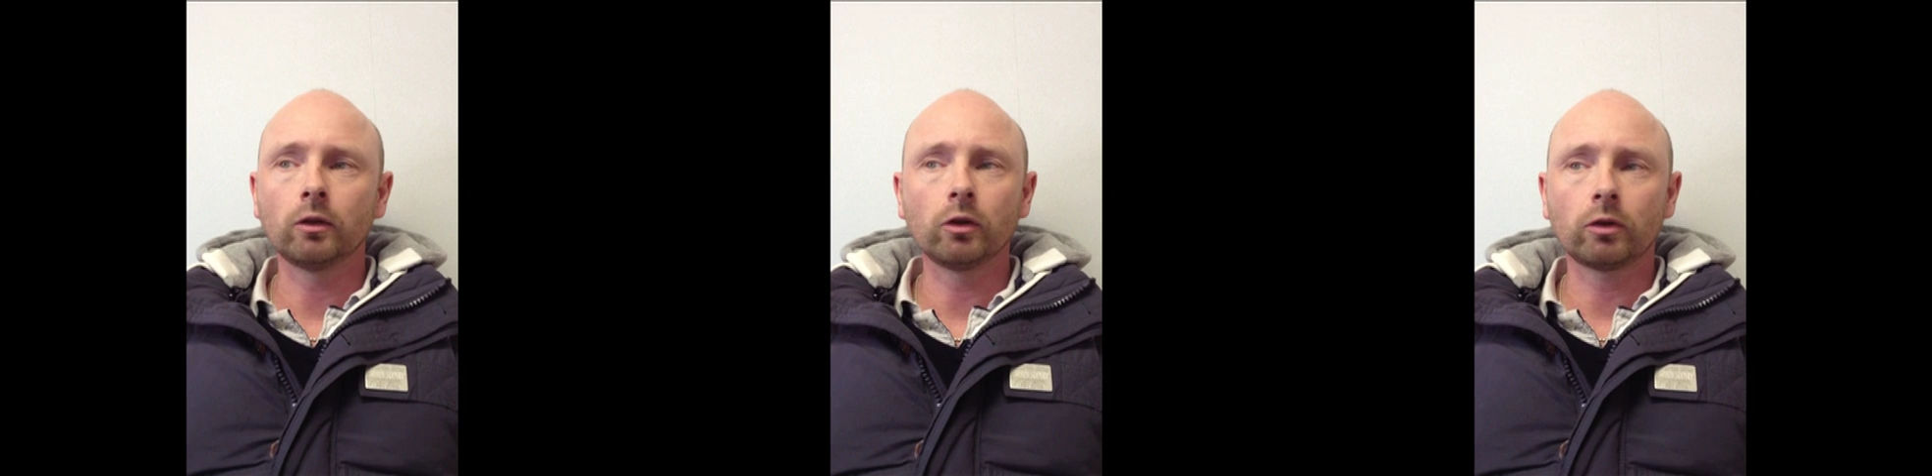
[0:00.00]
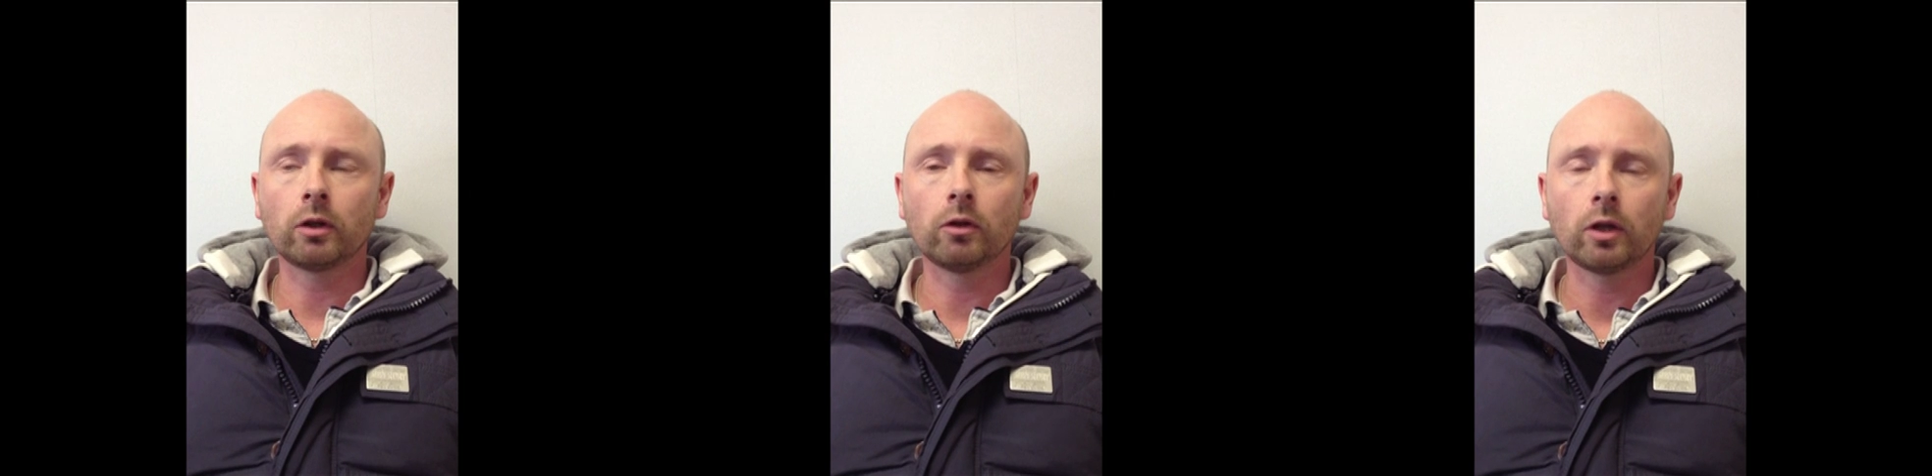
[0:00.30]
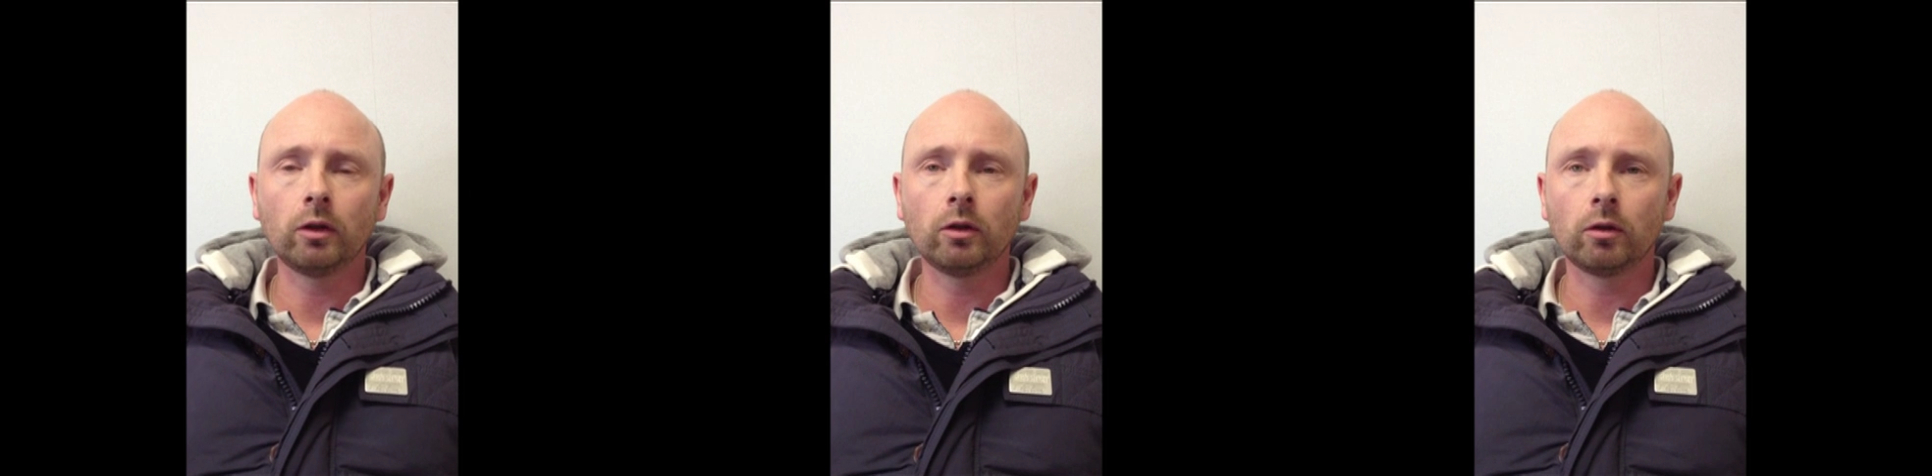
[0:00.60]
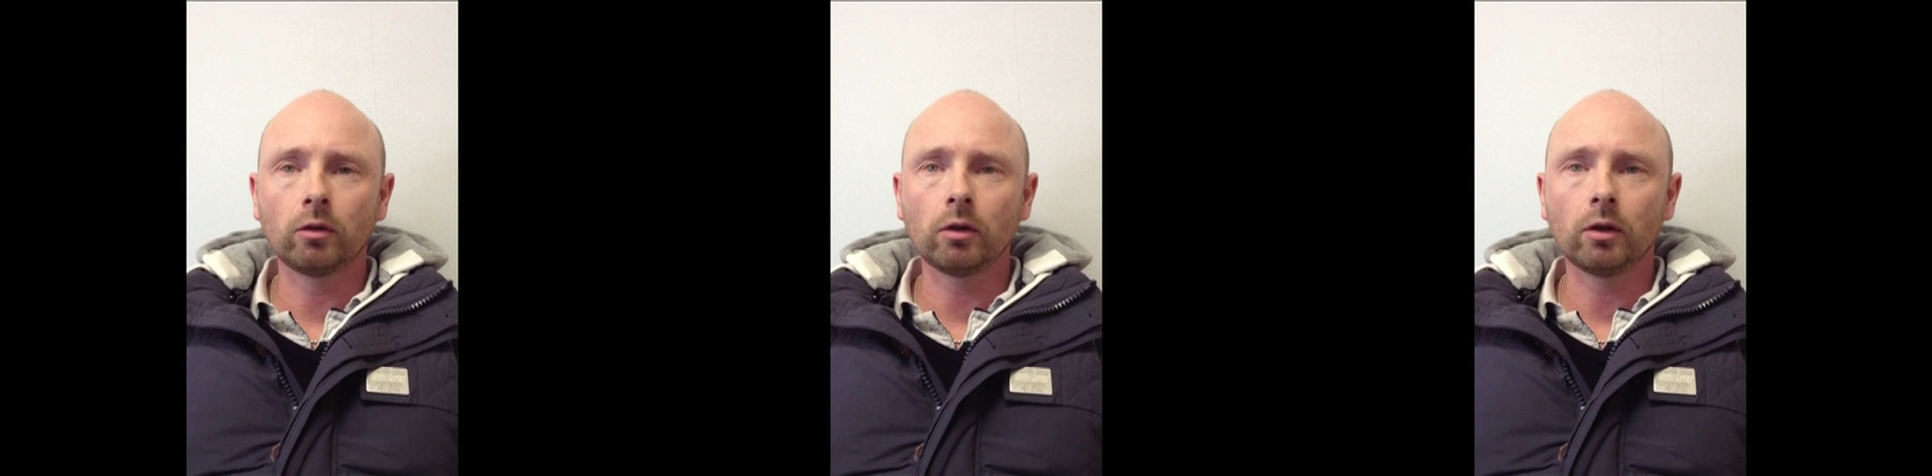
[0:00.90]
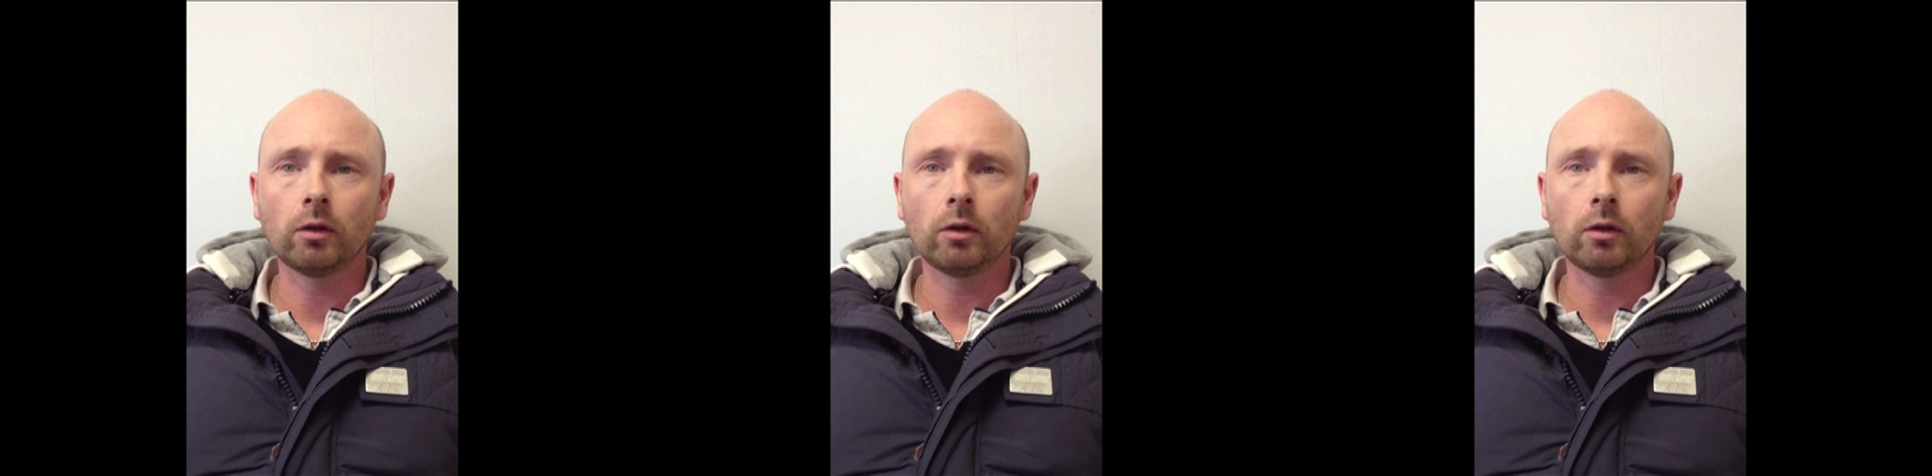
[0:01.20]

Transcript: just continued to...